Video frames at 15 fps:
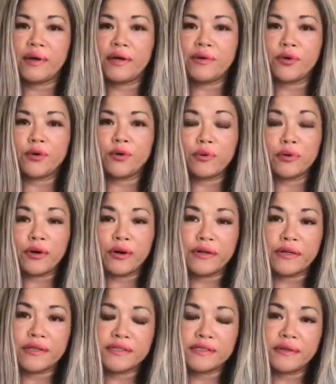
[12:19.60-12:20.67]
herbal
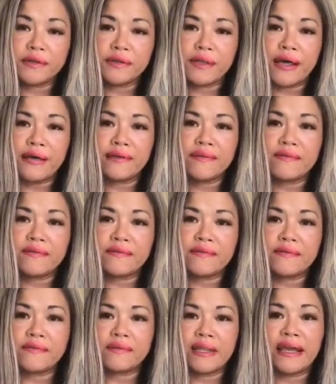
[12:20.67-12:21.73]
gardens, so that
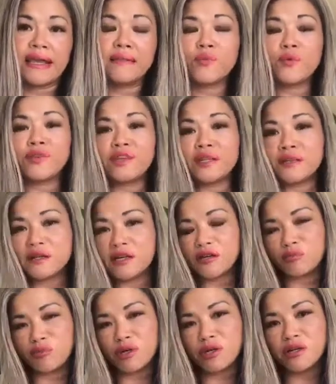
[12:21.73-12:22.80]
within the
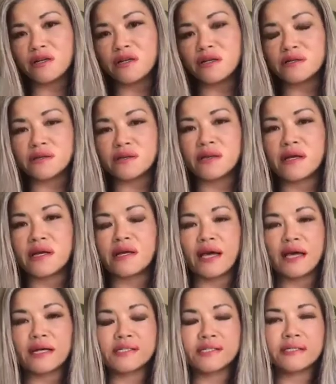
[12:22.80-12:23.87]
community, so they can
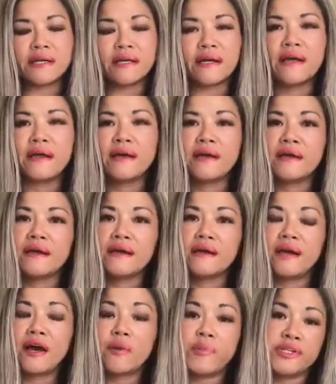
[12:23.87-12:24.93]
actually
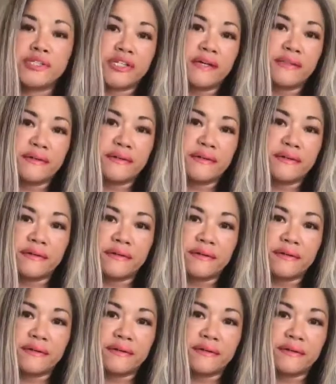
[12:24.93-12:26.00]
help each other.
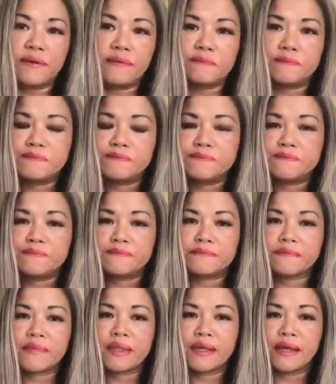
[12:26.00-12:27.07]
Um,
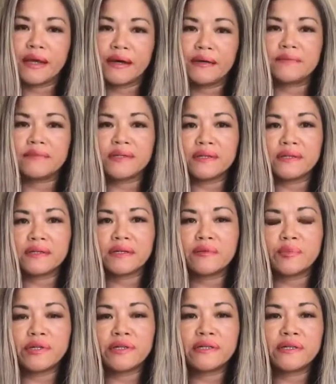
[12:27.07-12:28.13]
yeah, within the
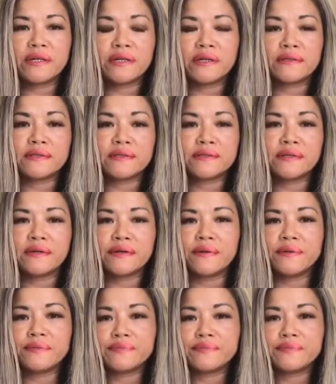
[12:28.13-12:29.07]
community. So